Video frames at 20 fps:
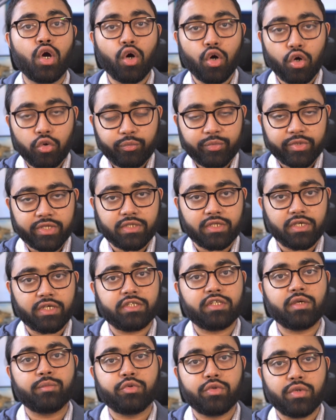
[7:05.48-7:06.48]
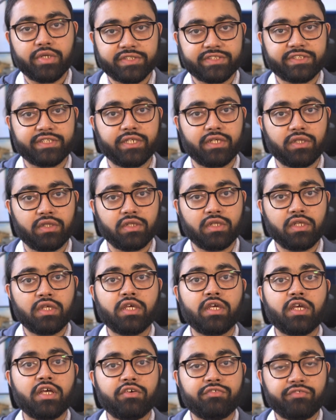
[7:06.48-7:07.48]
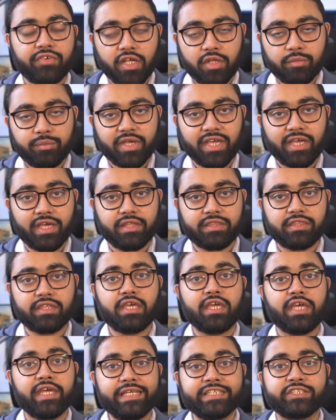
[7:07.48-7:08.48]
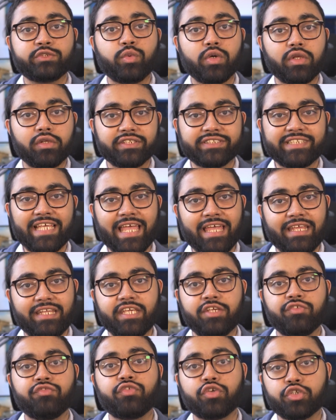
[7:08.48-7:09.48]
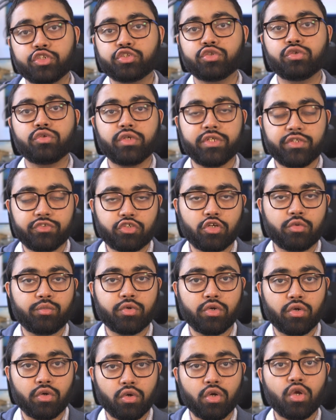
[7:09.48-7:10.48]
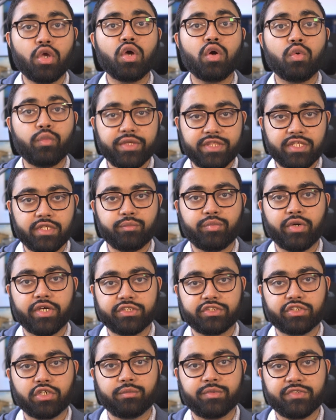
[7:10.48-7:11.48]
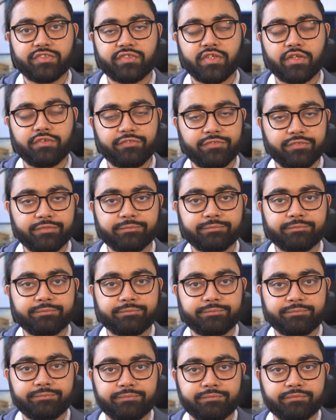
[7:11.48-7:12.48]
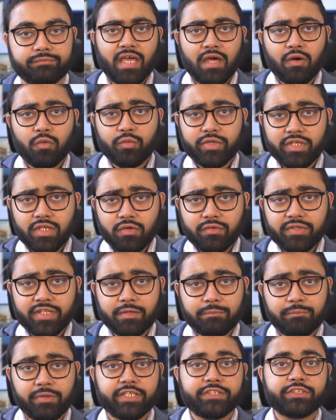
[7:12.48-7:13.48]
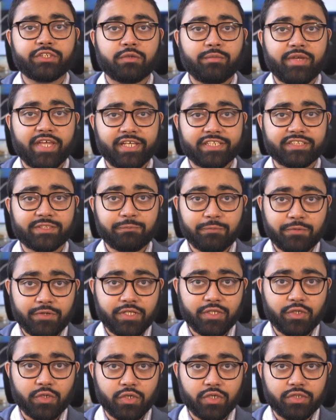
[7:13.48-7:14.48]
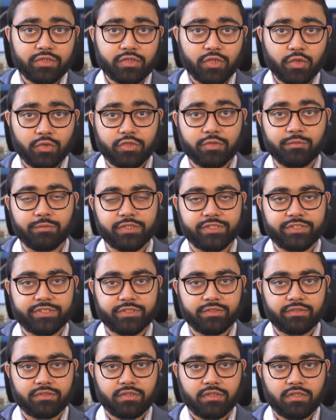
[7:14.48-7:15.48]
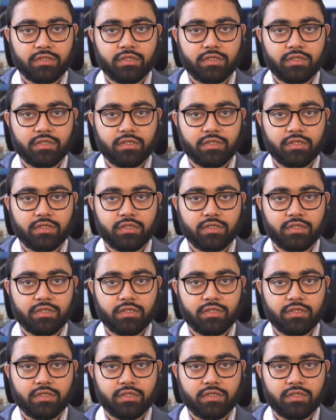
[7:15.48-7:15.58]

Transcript: open a WSL file path as well as add a virtual interpreter within PyCharm itself. Now, we know that PyCharm has pretty good code completion,